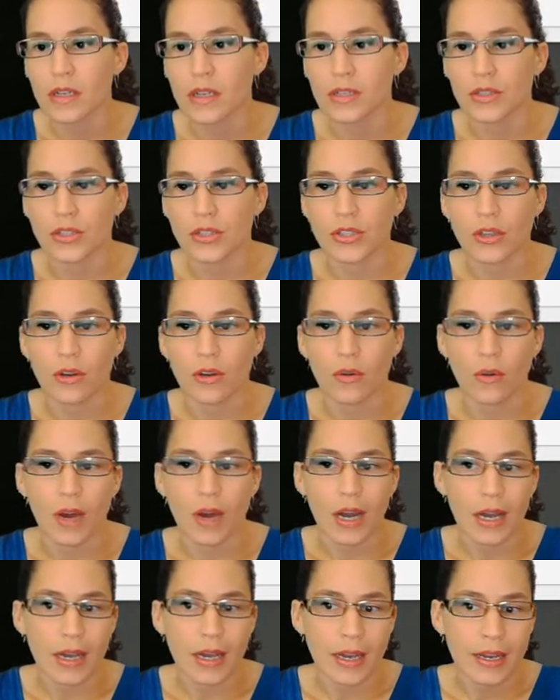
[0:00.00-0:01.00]
So
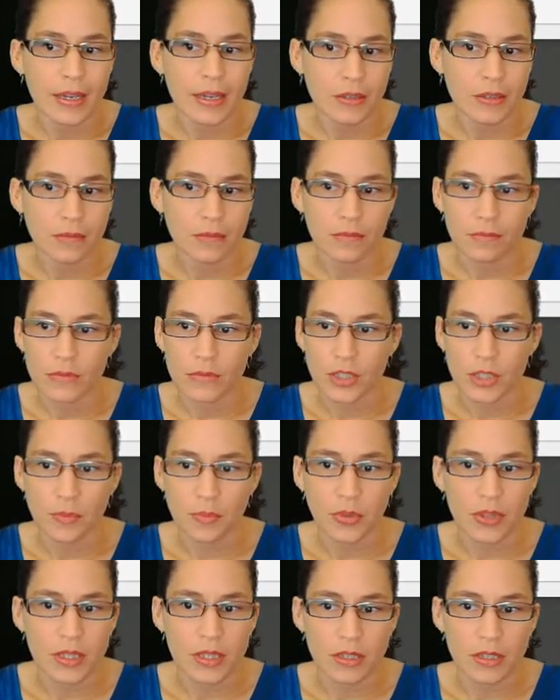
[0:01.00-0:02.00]
I just
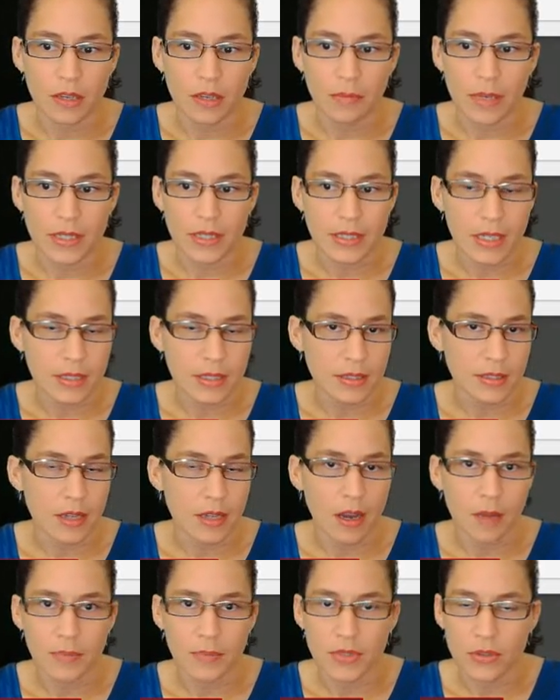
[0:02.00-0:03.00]
put this on my
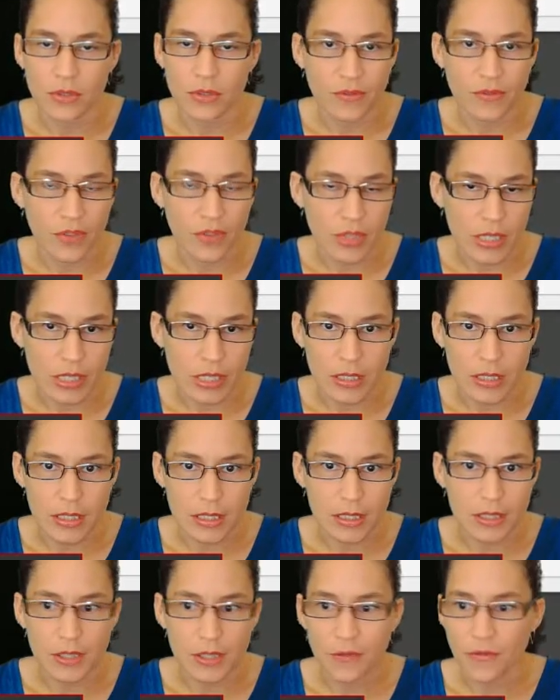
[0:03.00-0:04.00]
desktop so it's very
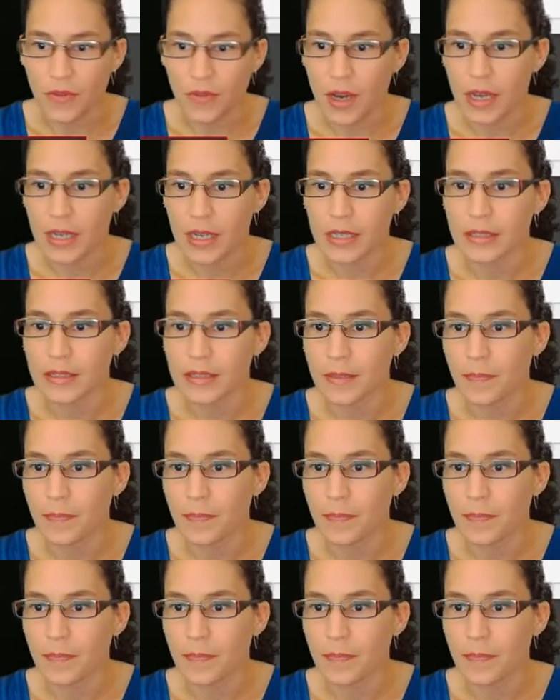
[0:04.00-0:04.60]
easy to find.